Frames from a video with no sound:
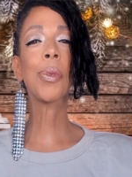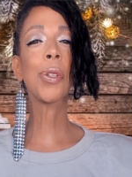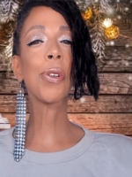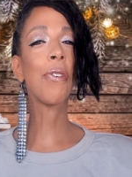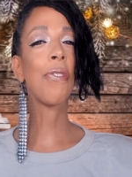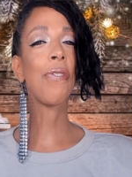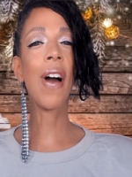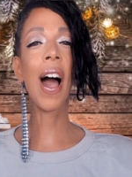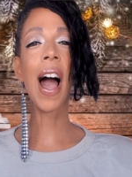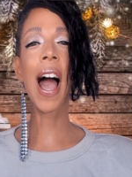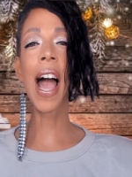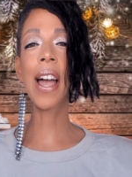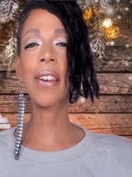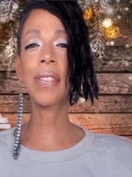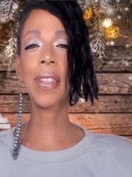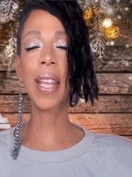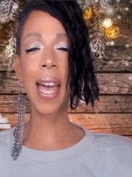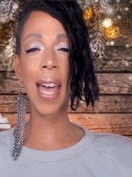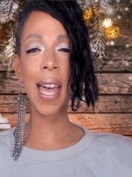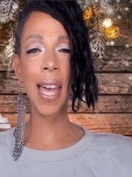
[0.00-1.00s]
to
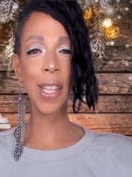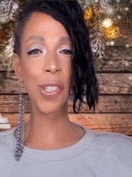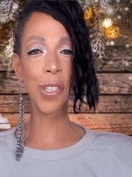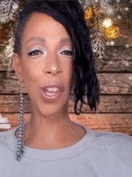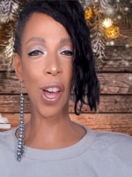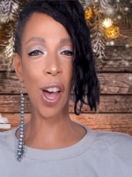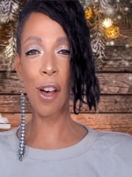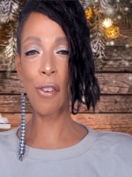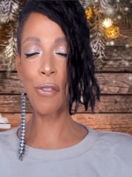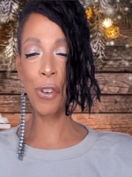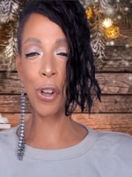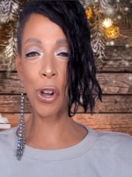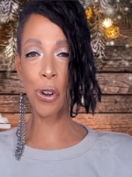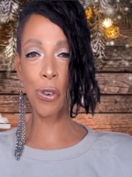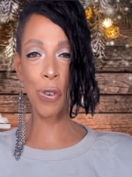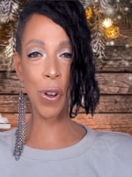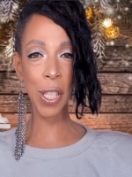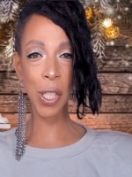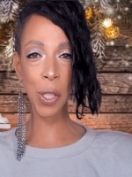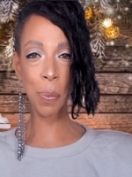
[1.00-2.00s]
five days of
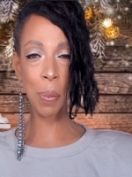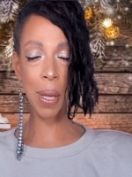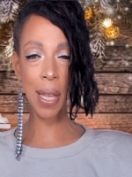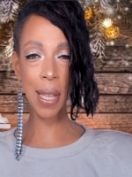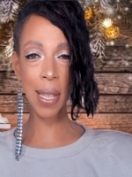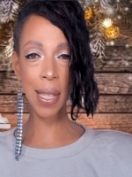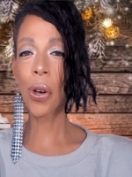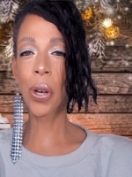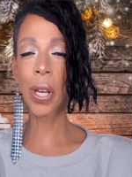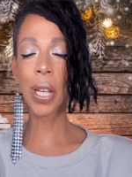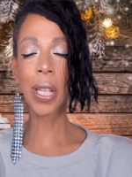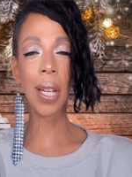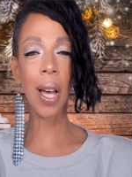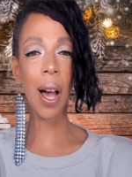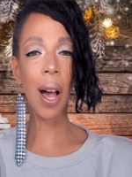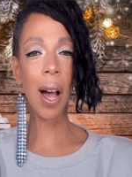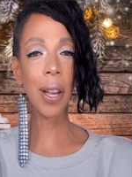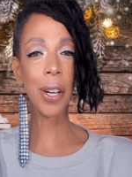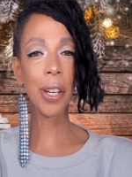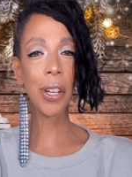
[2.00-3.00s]
Christmas. In
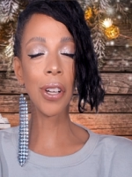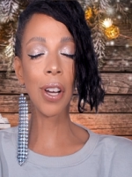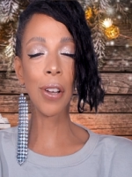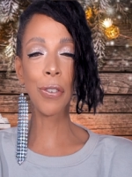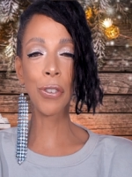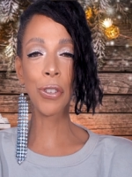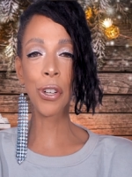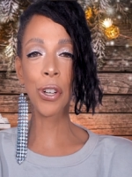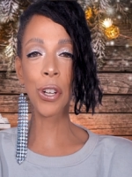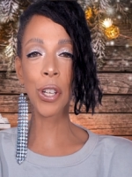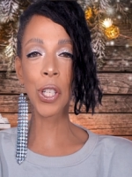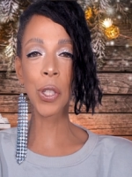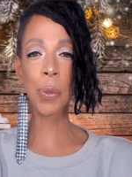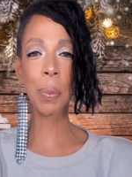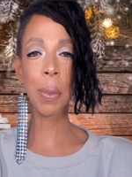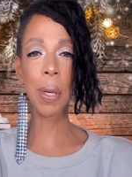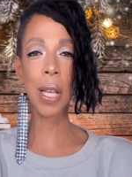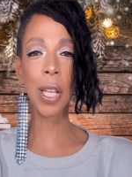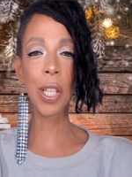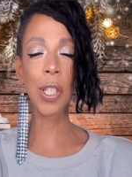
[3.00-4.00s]
honor of
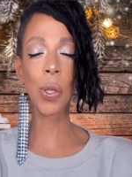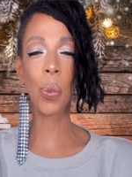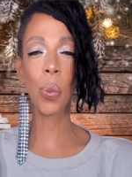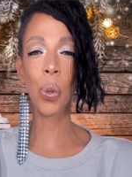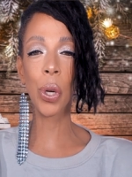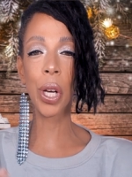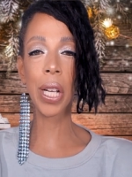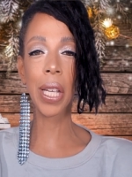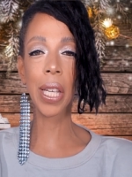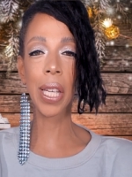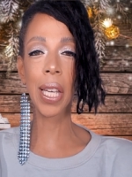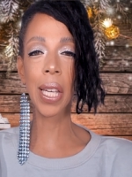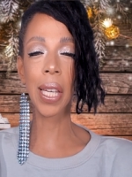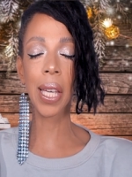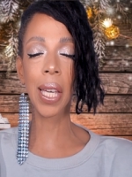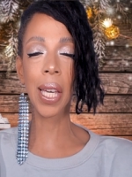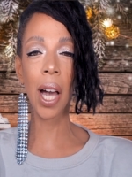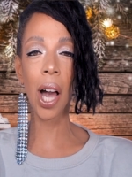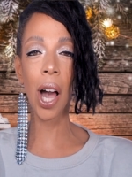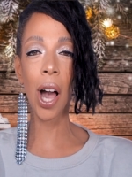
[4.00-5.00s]
Christmas, we're
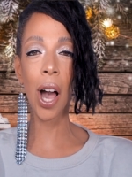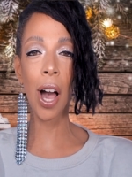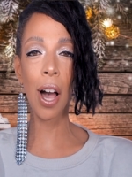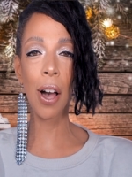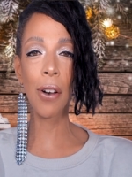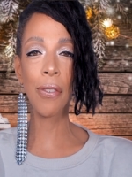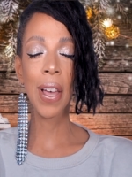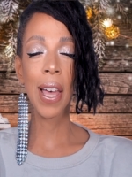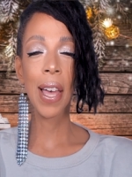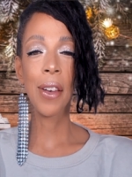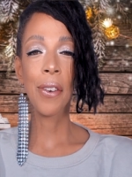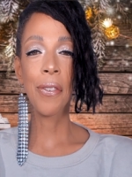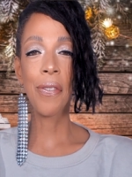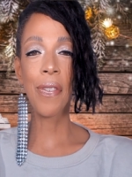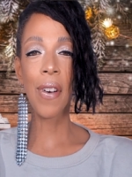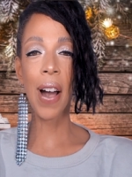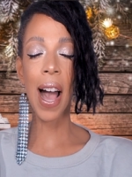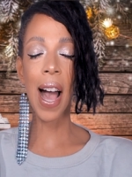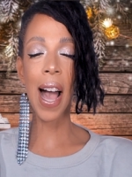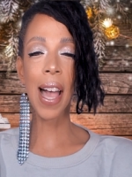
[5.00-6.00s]
kicking off
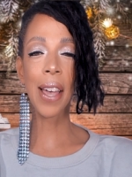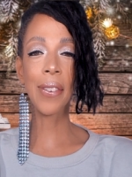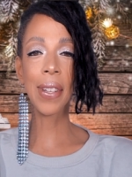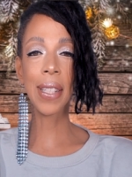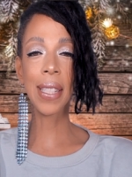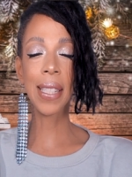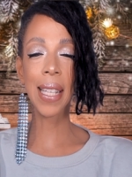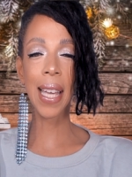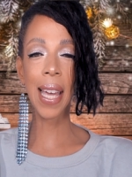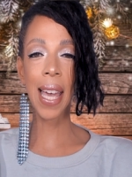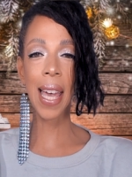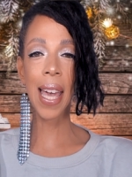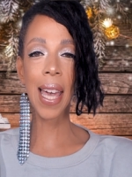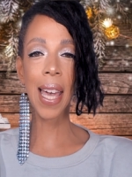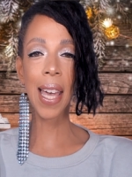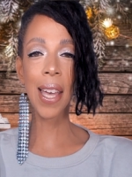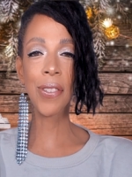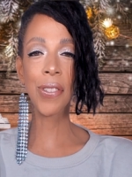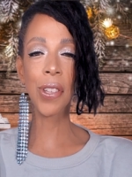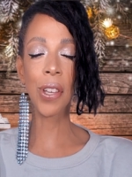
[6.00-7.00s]
five days